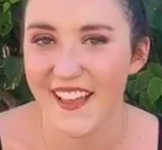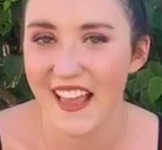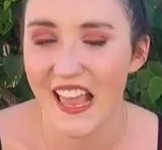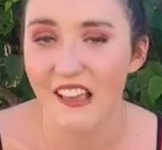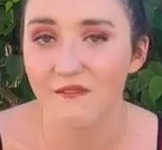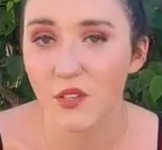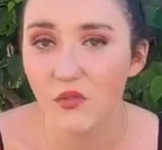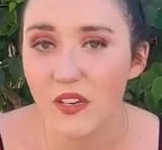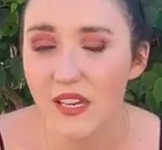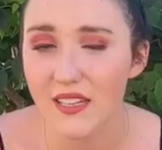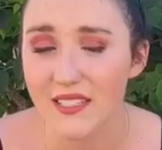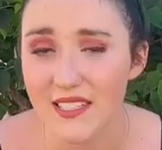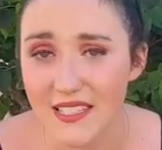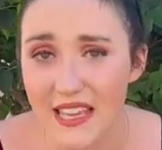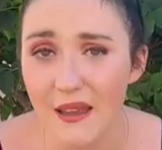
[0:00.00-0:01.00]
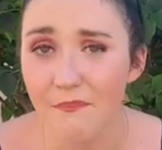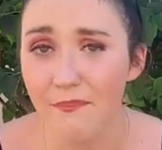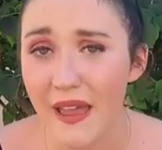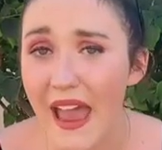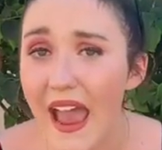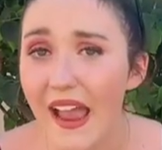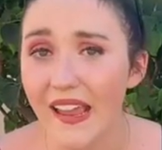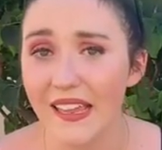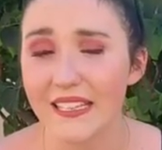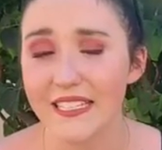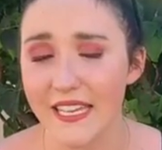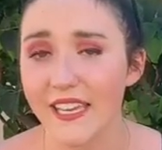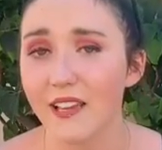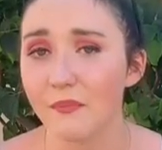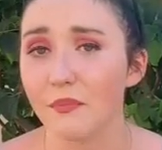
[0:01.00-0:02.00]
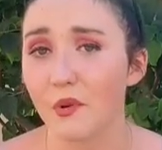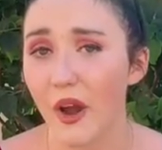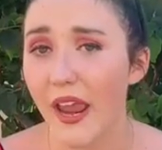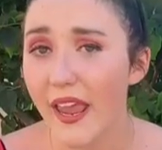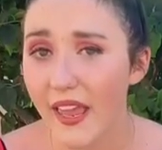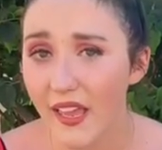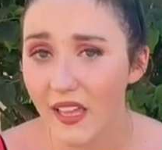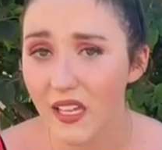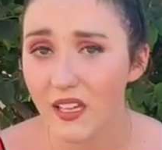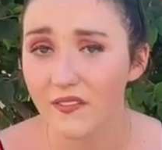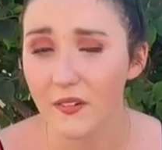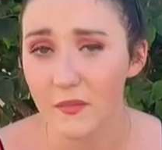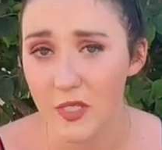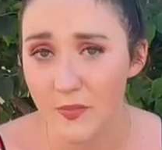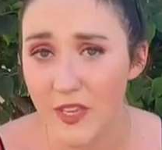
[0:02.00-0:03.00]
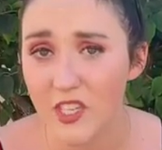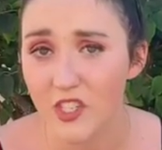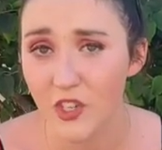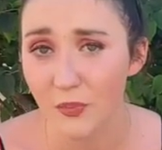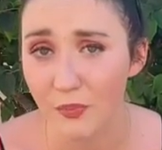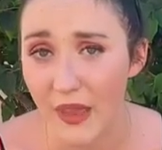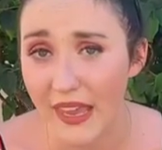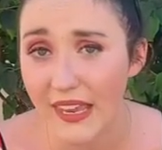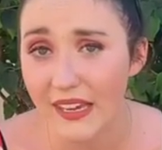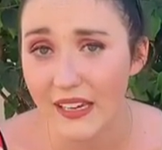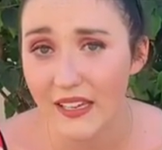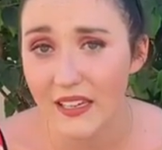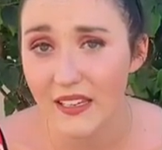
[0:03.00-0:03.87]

if you need to step back and take a break from speech and debate